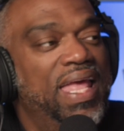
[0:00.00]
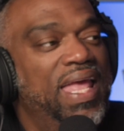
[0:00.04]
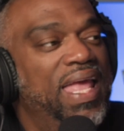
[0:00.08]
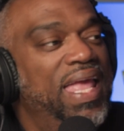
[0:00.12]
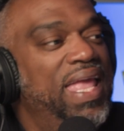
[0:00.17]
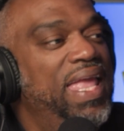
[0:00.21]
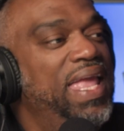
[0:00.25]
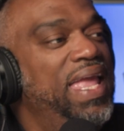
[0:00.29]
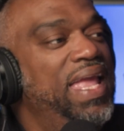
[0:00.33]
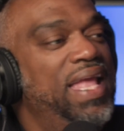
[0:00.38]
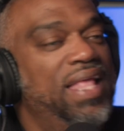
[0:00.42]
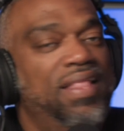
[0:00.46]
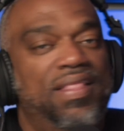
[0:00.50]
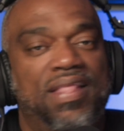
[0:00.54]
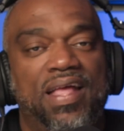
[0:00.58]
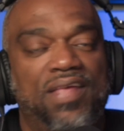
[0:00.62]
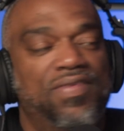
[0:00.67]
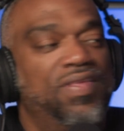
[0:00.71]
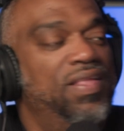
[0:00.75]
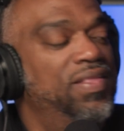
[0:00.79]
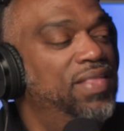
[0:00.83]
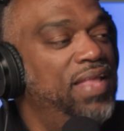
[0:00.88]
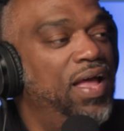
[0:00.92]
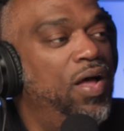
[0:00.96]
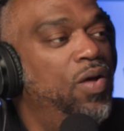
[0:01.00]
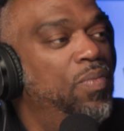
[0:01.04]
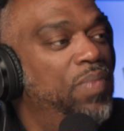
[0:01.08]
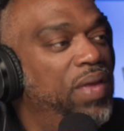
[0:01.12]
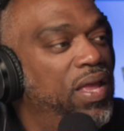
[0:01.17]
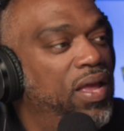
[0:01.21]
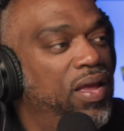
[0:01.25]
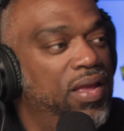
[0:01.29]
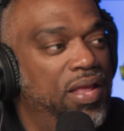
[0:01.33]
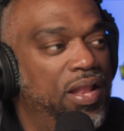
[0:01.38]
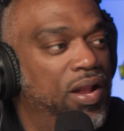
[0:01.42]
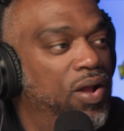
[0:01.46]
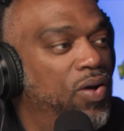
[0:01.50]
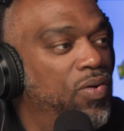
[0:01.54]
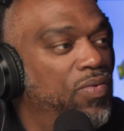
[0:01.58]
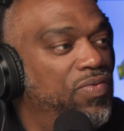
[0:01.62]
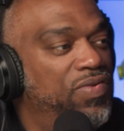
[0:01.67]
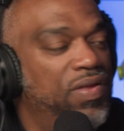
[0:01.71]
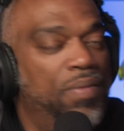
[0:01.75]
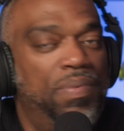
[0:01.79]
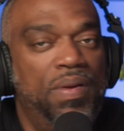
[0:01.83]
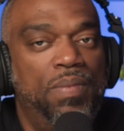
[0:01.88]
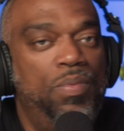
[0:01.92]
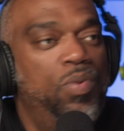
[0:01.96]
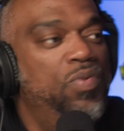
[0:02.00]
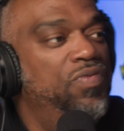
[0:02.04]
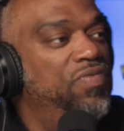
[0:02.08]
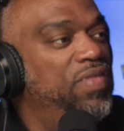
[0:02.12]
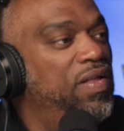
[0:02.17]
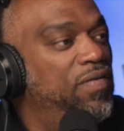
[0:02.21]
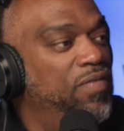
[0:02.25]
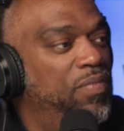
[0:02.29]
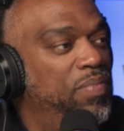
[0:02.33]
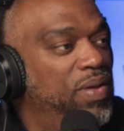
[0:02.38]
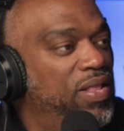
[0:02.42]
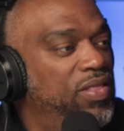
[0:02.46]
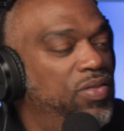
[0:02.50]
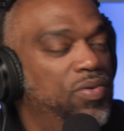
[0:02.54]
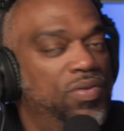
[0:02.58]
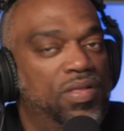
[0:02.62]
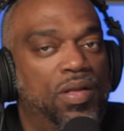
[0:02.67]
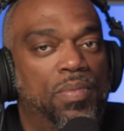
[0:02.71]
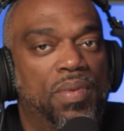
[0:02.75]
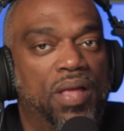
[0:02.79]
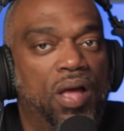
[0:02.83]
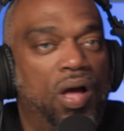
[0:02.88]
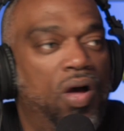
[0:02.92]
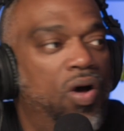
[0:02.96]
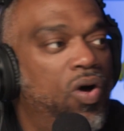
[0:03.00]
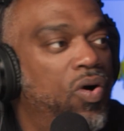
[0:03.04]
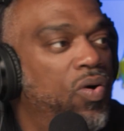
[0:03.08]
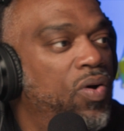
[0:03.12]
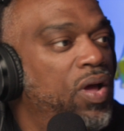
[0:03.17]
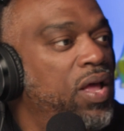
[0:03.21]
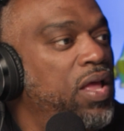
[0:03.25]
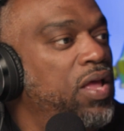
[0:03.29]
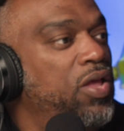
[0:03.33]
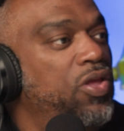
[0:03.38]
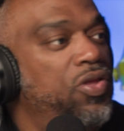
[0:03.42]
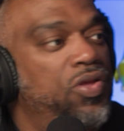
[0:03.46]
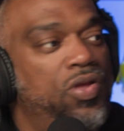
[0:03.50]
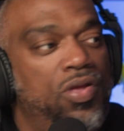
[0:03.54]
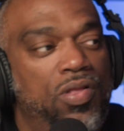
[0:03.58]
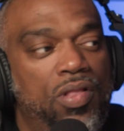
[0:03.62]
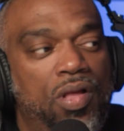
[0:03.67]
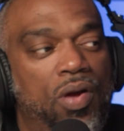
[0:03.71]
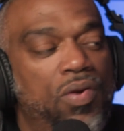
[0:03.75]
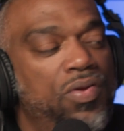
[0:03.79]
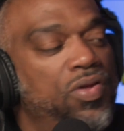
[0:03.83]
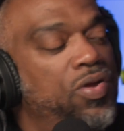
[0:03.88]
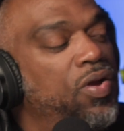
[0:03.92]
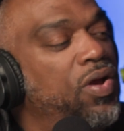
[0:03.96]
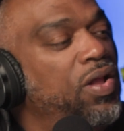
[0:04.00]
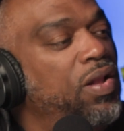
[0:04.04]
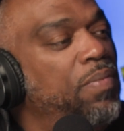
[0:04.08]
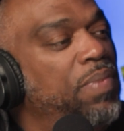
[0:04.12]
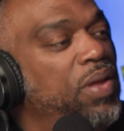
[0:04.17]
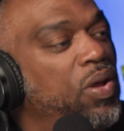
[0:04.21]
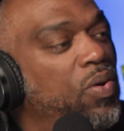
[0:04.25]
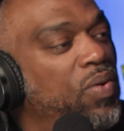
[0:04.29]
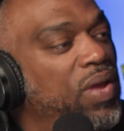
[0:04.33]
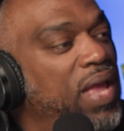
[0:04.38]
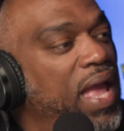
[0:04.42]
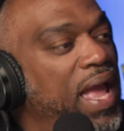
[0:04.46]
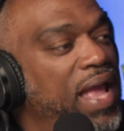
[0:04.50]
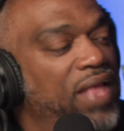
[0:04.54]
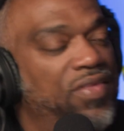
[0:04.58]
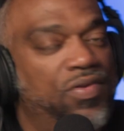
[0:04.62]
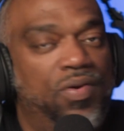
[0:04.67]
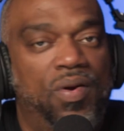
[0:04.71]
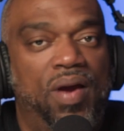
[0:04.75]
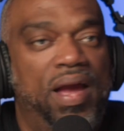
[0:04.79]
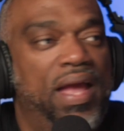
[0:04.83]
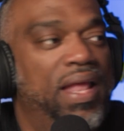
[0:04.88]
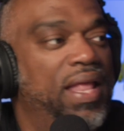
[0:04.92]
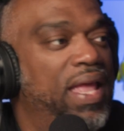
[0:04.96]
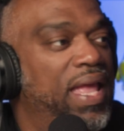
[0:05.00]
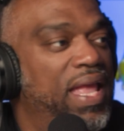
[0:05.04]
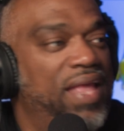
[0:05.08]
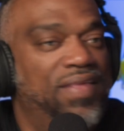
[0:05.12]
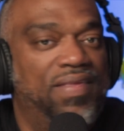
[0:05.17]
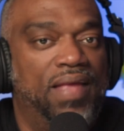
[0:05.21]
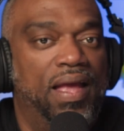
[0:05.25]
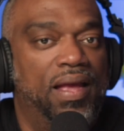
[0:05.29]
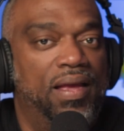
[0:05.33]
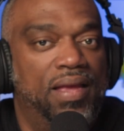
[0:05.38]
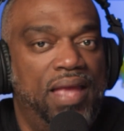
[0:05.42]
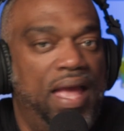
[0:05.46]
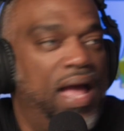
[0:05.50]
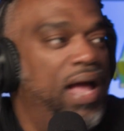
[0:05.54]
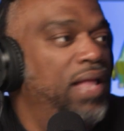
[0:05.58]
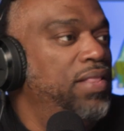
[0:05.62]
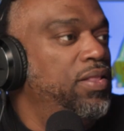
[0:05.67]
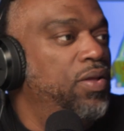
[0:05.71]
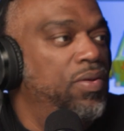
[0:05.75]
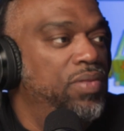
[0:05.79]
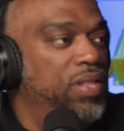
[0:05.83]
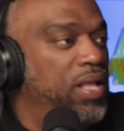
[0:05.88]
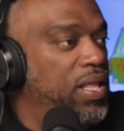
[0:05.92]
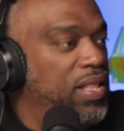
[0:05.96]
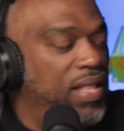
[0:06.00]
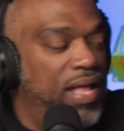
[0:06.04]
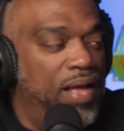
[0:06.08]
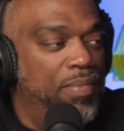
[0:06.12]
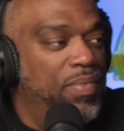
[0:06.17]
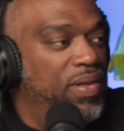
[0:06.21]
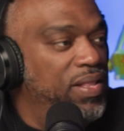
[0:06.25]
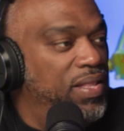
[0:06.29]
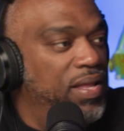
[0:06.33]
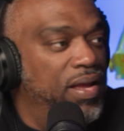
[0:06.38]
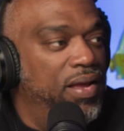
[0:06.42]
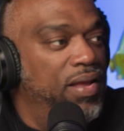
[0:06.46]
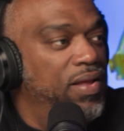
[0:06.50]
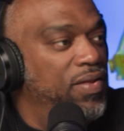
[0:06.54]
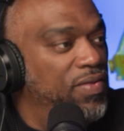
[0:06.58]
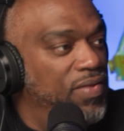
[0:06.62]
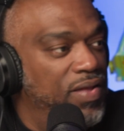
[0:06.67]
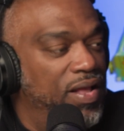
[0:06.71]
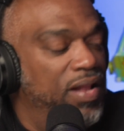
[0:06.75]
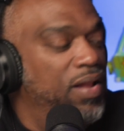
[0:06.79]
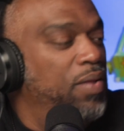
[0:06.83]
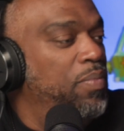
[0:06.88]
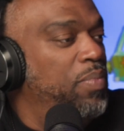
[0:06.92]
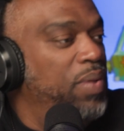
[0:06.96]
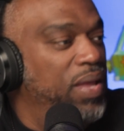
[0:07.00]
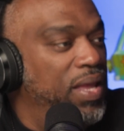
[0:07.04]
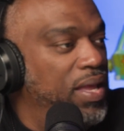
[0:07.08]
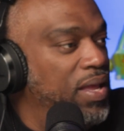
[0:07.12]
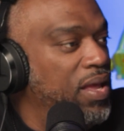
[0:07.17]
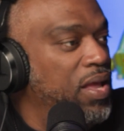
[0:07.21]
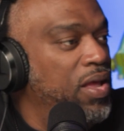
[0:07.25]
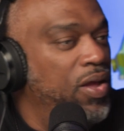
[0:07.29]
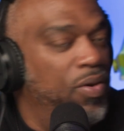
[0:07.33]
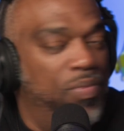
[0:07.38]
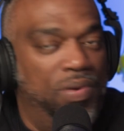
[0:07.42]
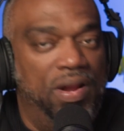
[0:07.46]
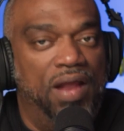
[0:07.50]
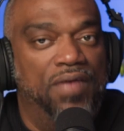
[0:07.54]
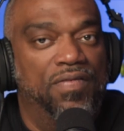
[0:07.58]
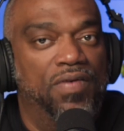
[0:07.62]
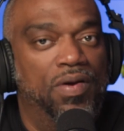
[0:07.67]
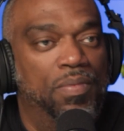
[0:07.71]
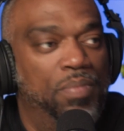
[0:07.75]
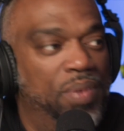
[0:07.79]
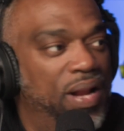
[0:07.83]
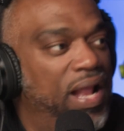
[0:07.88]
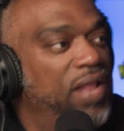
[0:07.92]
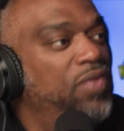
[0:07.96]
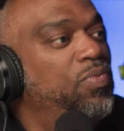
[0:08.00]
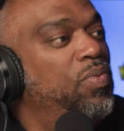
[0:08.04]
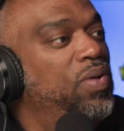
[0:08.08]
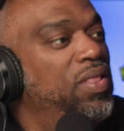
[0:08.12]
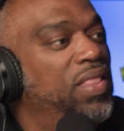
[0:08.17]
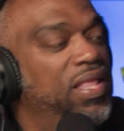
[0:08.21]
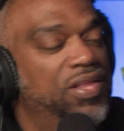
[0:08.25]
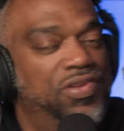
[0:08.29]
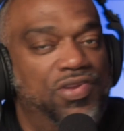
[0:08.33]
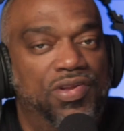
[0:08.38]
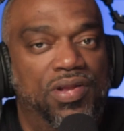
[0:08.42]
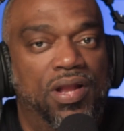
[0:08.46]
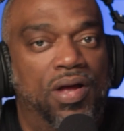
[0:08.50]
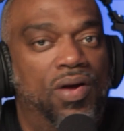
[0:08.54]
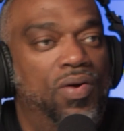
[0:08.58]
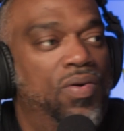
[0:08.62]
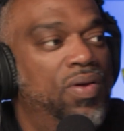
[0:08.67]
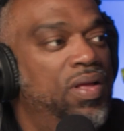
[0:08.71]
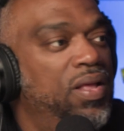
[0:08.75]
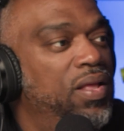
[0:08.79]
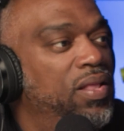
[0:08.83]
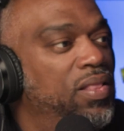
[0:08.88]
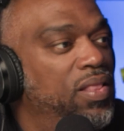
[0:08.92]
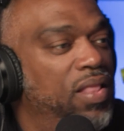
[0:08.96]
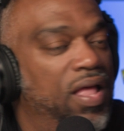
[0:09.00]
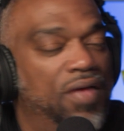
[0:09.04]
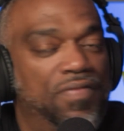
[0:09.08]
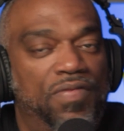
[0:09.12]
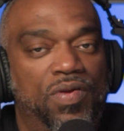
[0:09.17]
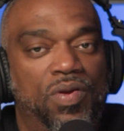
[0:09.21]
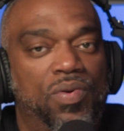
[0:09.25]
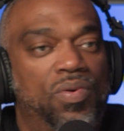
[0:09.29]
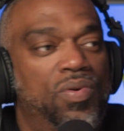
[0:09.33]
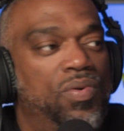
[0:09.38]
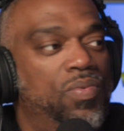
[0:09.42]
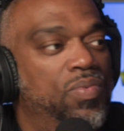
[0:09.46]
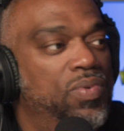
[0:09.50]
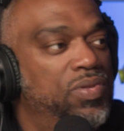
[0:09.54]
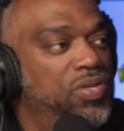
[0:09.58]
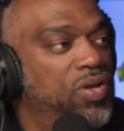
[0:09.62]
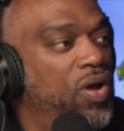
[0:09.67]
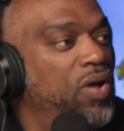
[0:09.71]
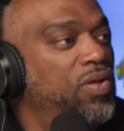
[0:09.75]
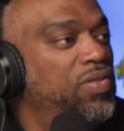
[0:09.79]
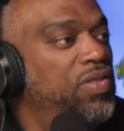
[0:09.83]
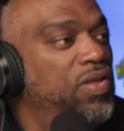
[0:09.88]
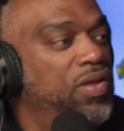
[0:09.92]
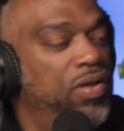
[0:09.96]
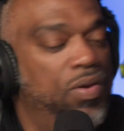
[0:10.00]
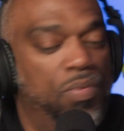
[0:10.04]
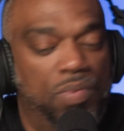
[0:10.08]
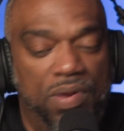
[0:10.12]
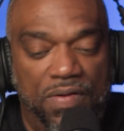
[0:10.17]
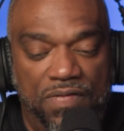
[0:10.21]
He doesn't tell me, some people who've never been through it, they're like, oh, you're going to be okay. It's great. He's like, yeah, I know none of that I'm going to tell you is going to be whatever, but I just want to let you know, love you. We'll talk to you.